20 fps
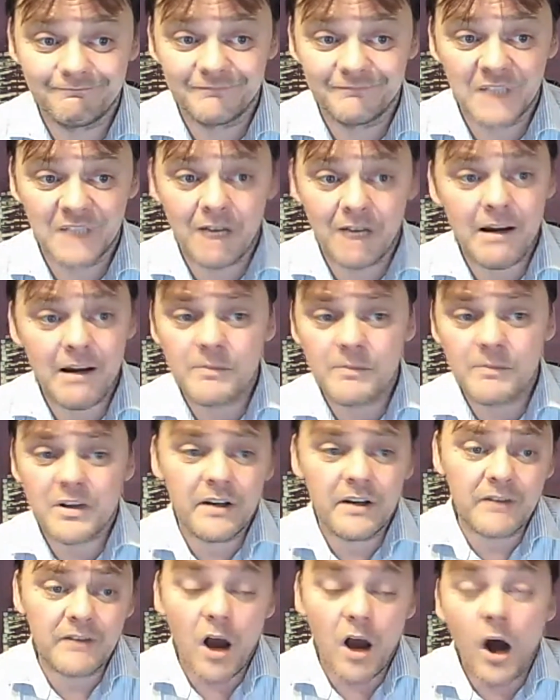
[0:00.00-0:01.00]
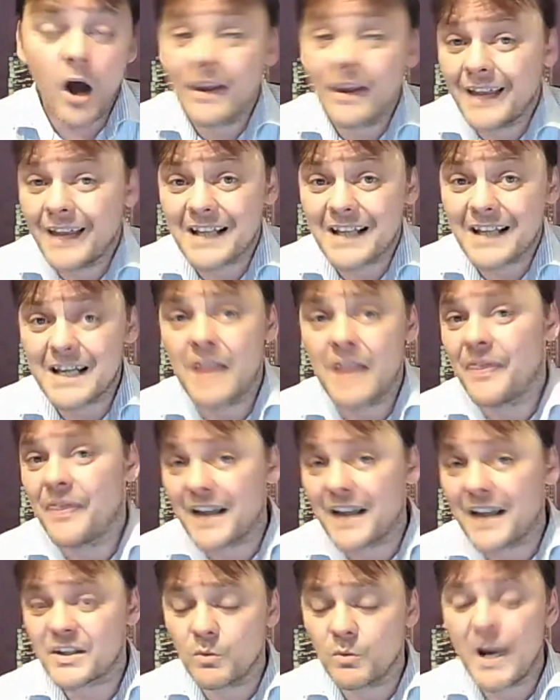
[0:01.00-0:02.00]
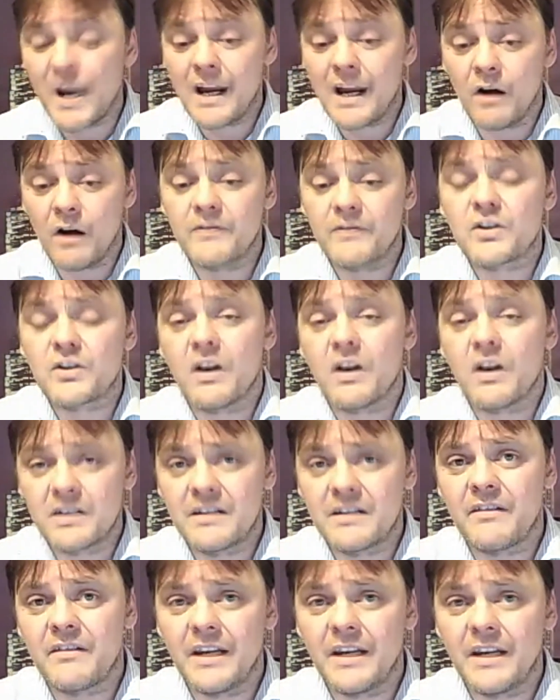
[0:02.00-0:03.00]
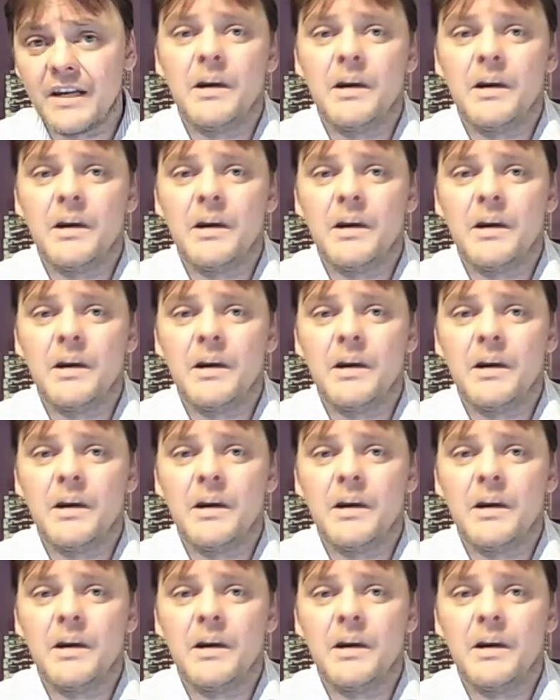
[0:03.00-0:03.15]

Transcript: Loems, that's the way I've started to think